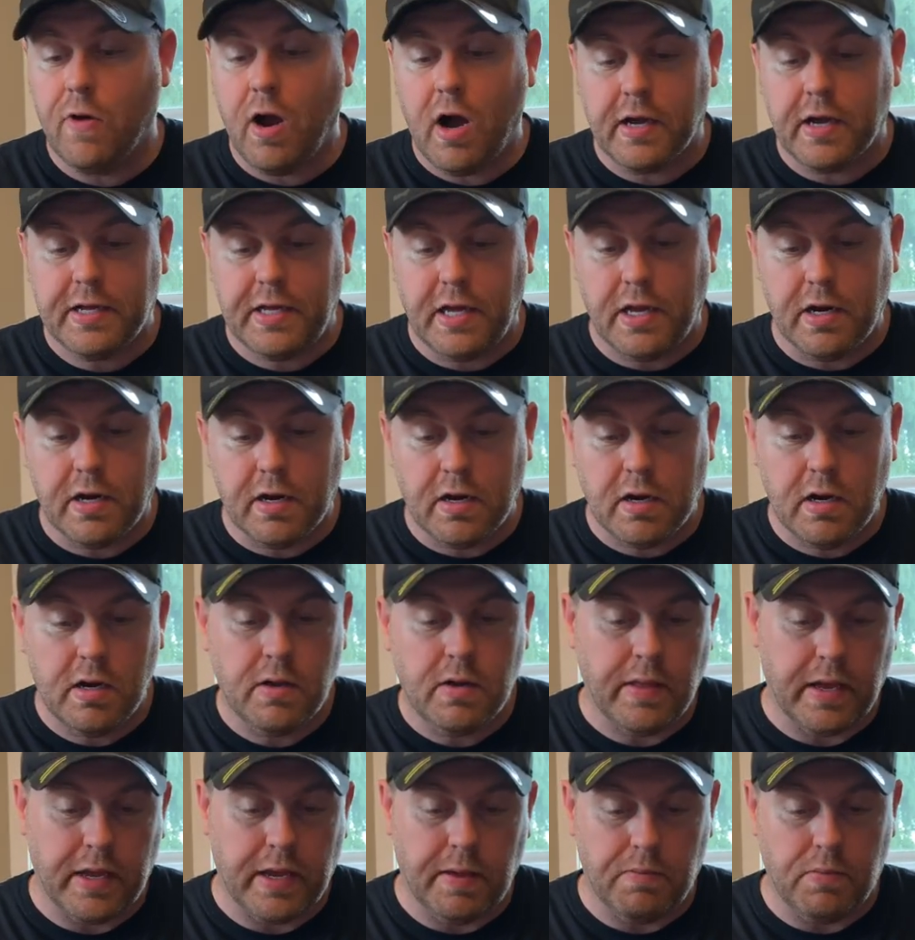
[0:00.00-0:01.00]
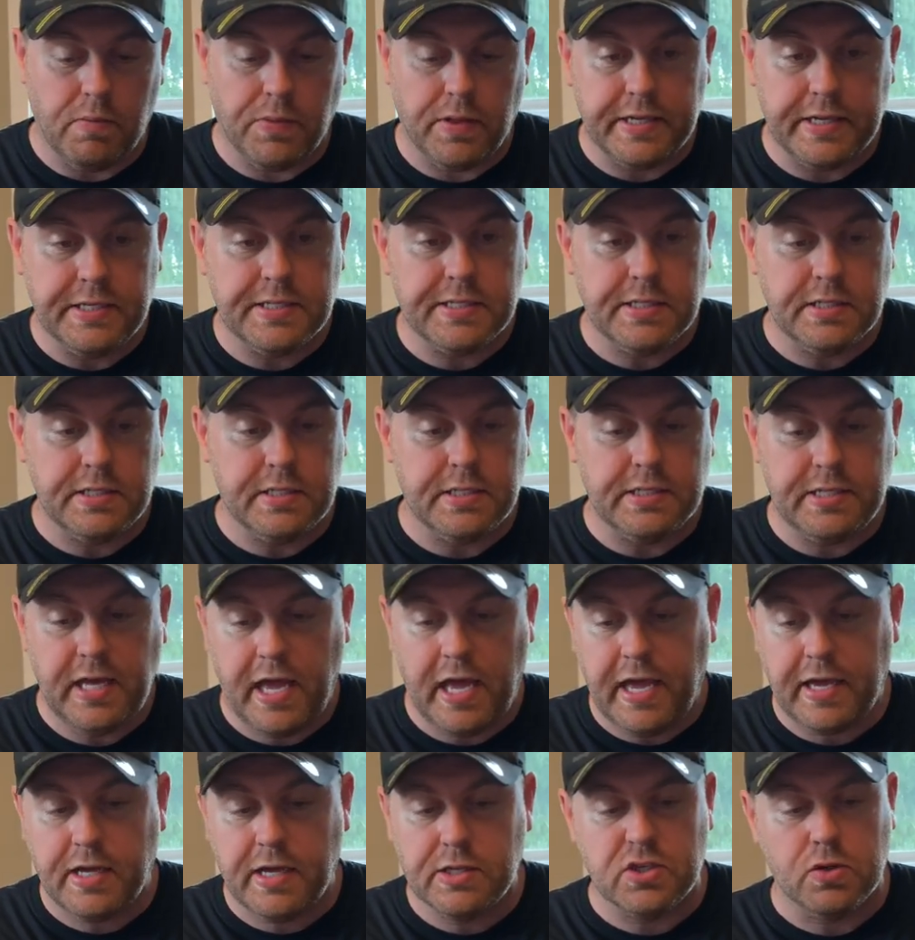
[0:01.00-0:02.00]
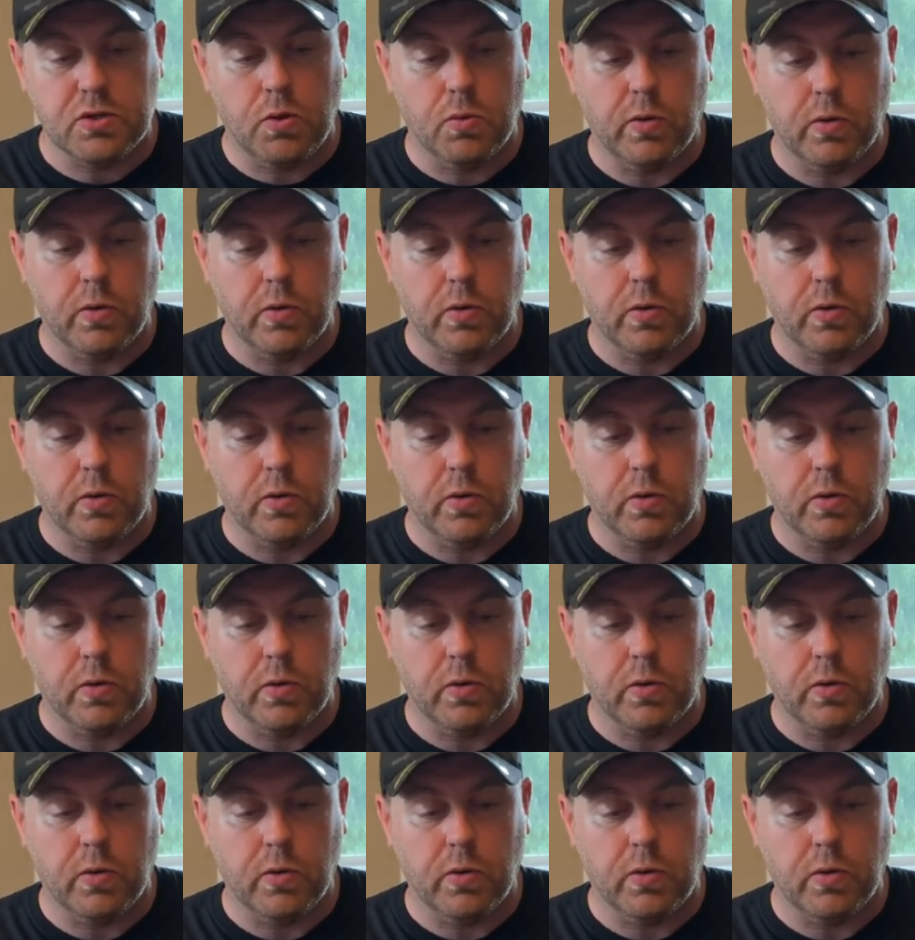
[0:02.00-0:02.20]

rock here that I'm gonna place into the tank so